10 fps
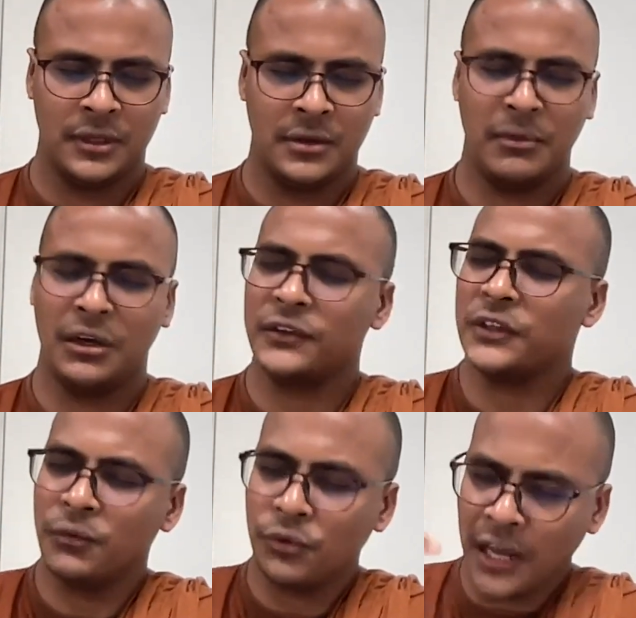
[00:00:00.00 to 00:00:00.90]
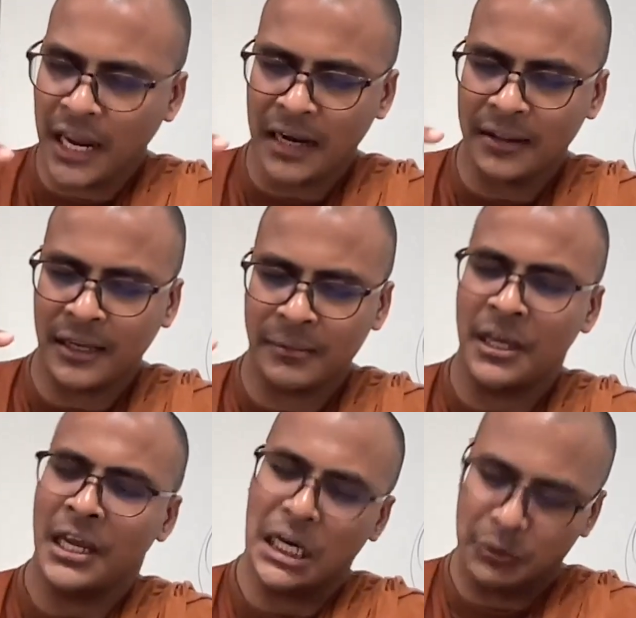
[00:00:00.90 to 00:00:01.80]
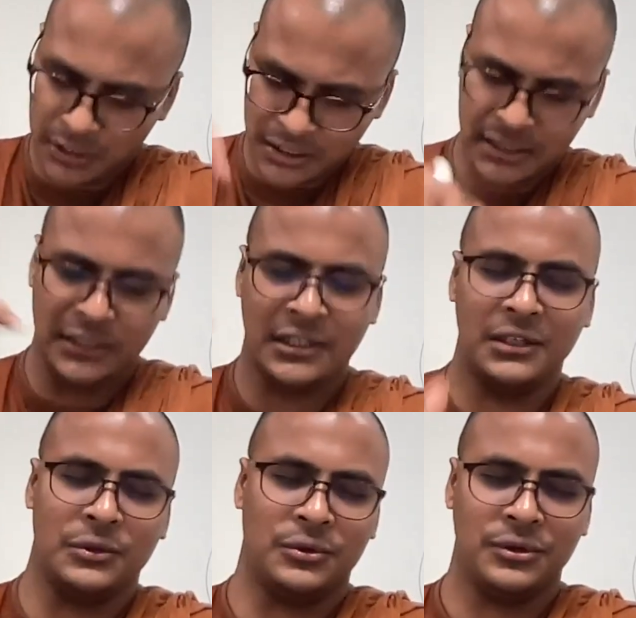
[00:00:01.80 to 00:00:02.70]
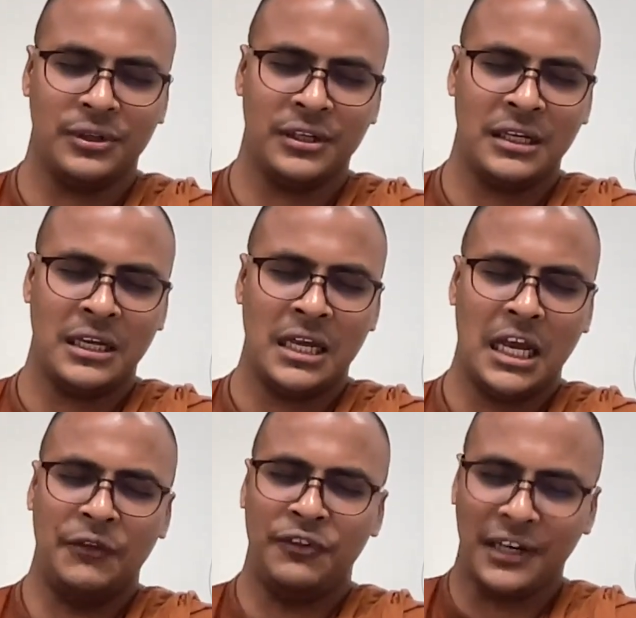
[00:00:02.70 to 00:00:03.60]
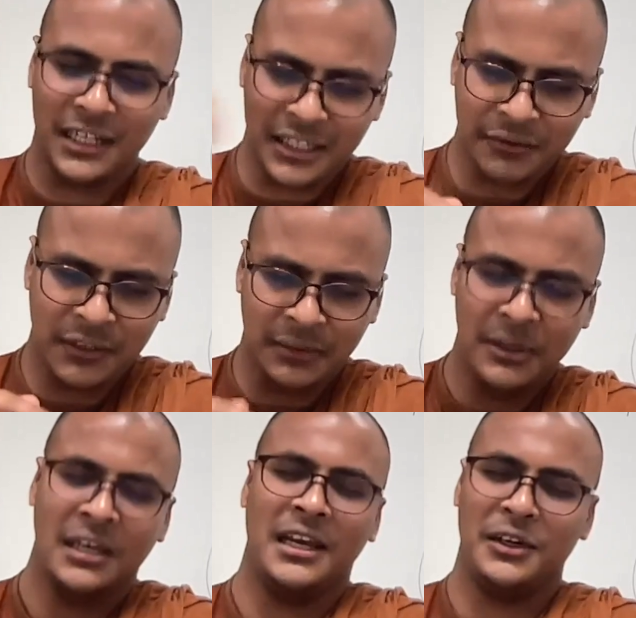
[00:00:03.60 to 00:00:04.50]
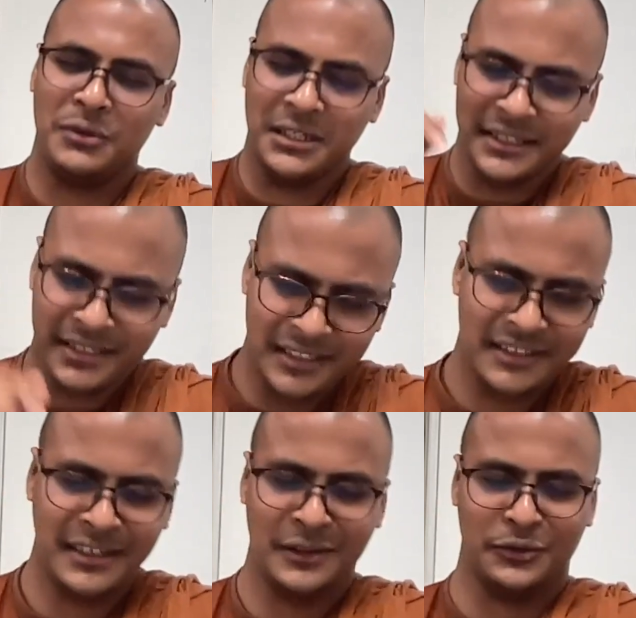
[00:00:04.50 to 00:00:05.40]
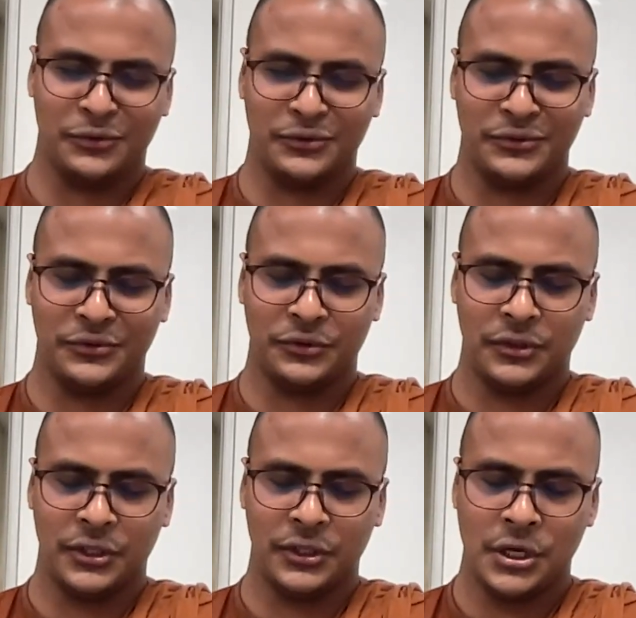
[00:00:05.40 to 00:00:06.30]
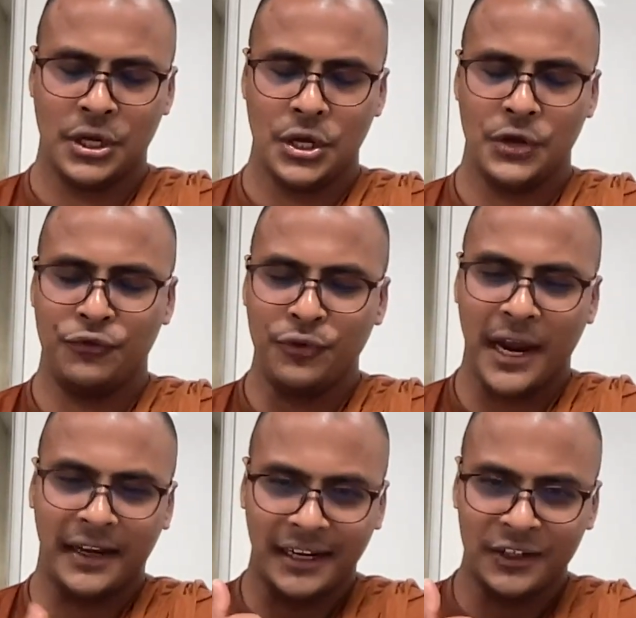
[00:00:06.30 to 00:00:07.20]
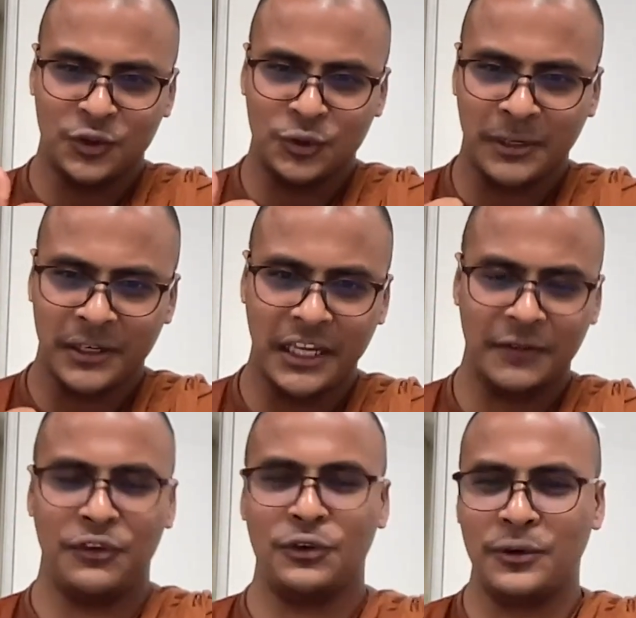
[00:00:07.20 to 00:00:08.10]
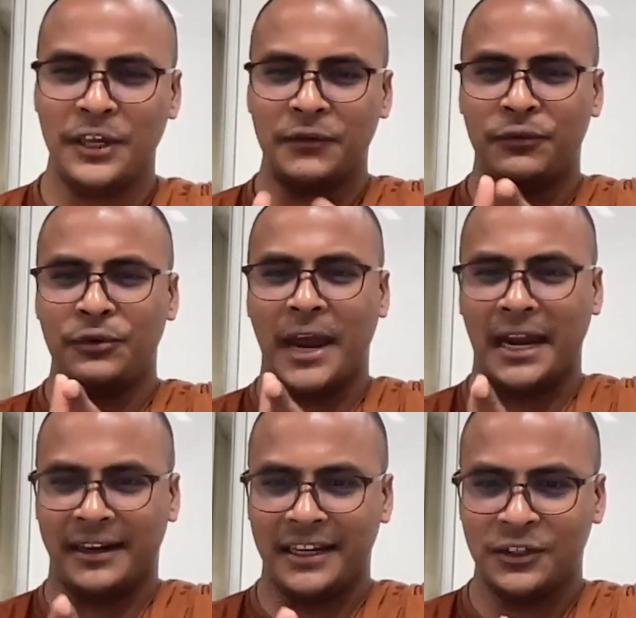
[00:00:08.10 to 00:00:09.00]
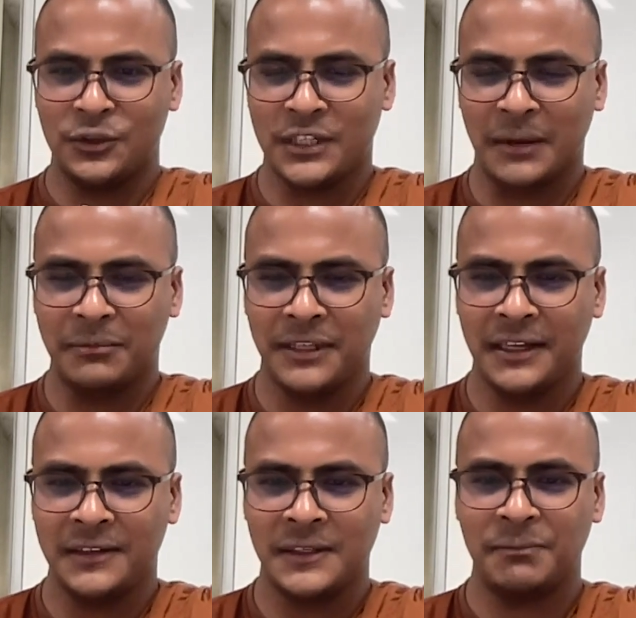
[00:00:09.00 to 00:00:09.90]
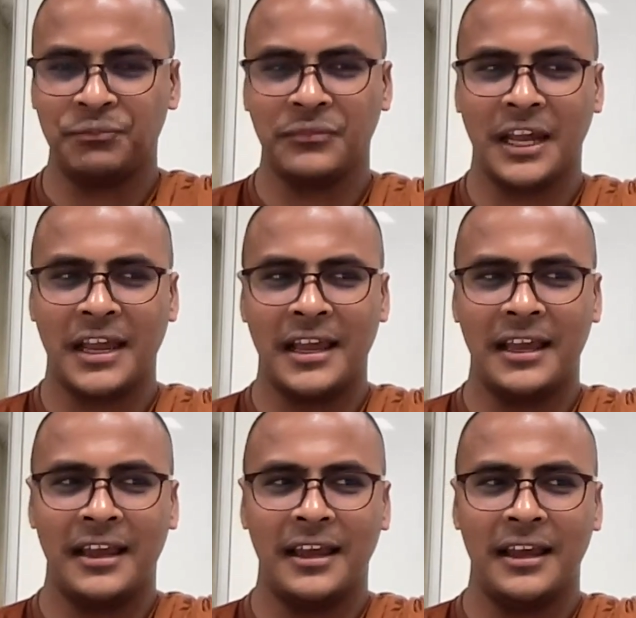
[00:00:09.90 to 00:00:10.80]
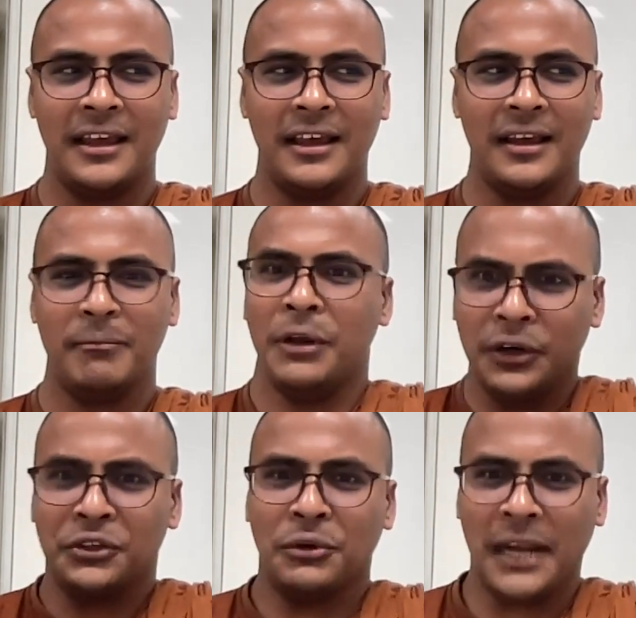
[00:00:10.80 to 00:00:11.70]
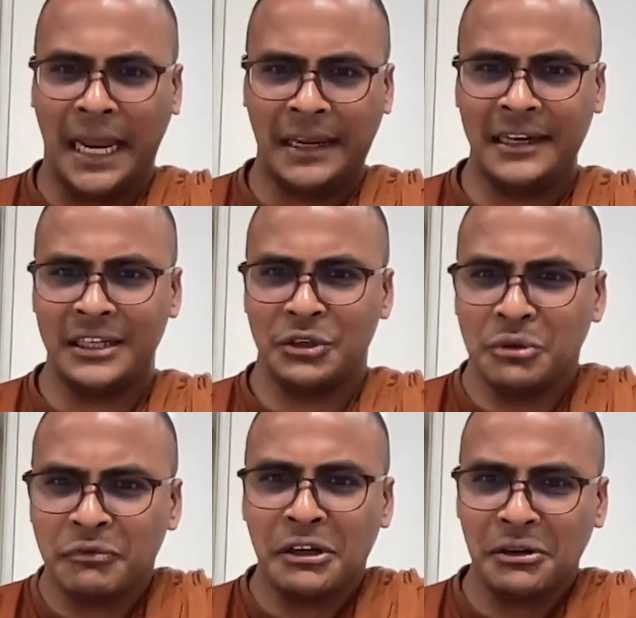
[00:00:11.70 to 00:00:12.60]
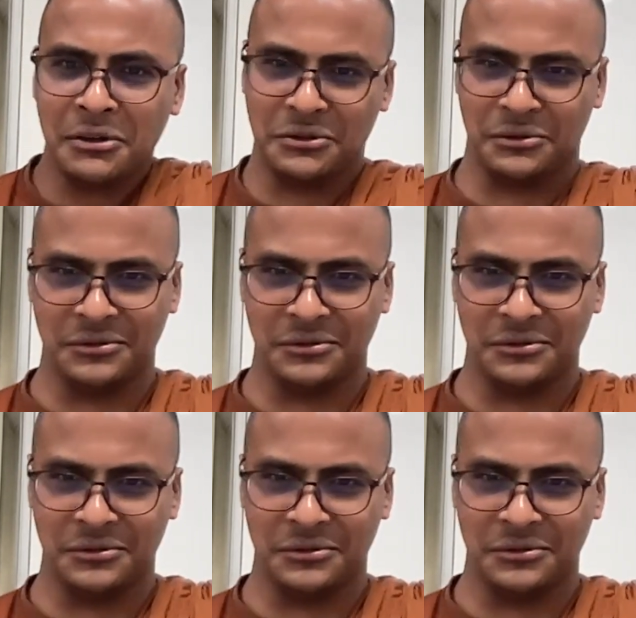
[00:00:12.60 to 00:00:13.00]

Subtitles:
Because if you hate them, it will continue. If you love them, it will continue. If you attach to if you attach to some things because you like it, it will follow you.